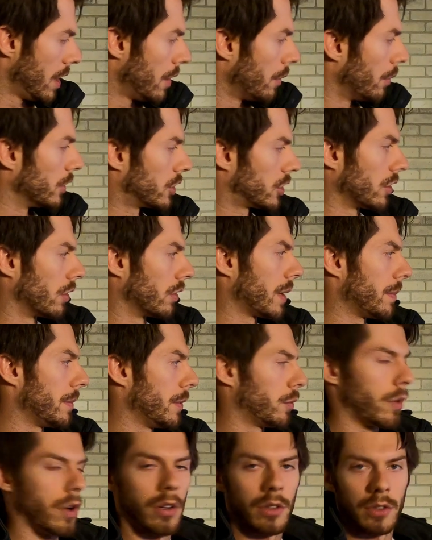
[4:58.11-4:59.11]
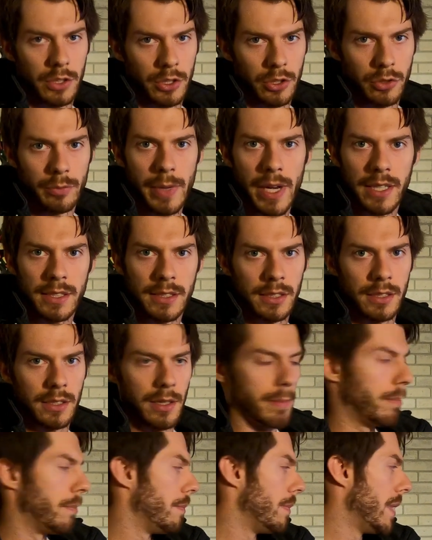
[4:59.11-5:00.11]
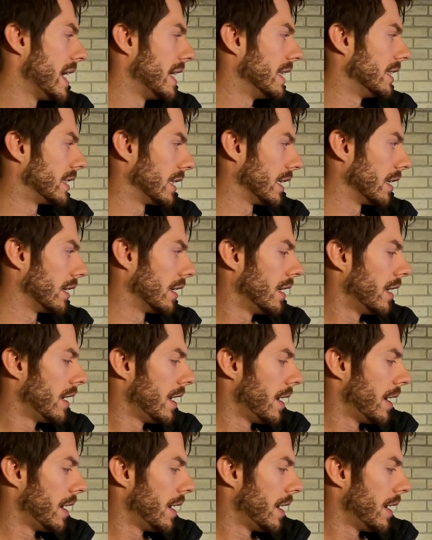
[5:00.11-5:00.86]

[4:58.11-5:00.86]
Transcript: which, don't get me wrong, the ZoomX is amazing,